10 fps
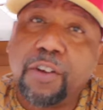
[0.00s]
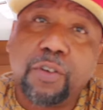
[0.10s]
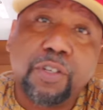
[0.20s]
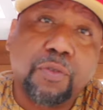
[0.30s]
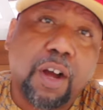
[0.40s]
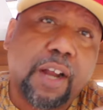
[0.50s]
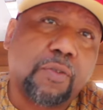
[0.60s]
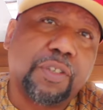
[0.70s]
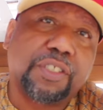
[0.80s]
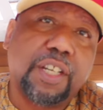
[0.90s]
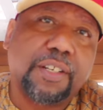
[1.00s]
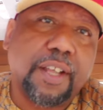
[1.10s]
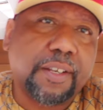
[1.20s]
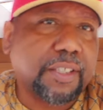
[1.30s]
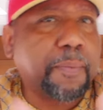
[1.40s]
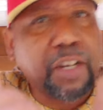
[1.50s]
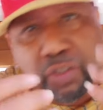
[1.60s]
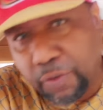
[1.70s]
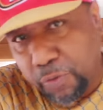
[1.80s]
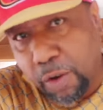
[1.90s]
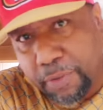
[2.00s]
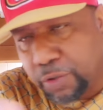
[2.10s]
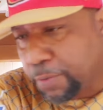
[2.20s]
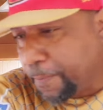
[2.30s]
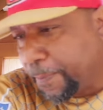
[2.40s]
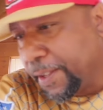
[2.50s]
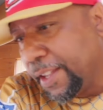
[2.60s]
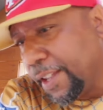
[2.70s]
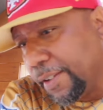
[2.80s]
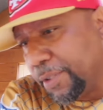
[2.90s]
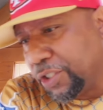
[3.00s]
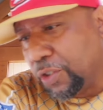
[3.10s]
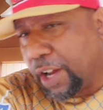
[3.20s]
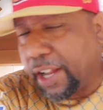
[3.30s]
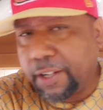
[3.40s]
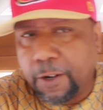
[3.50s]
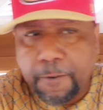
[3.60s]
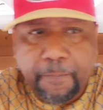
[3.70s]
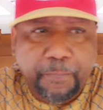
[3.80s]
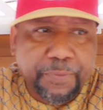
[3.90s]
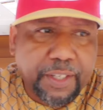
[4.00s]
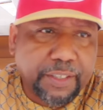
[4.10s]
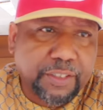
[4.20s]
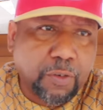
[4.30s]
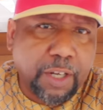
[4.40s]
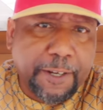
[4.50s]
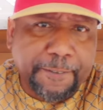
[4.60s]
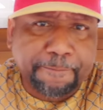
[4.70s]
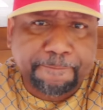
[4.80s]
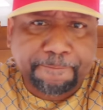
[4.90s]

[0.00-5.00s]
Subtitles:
already know who you are. I don't want to say your name because I'm not sure you want me to. But you know how that goes. So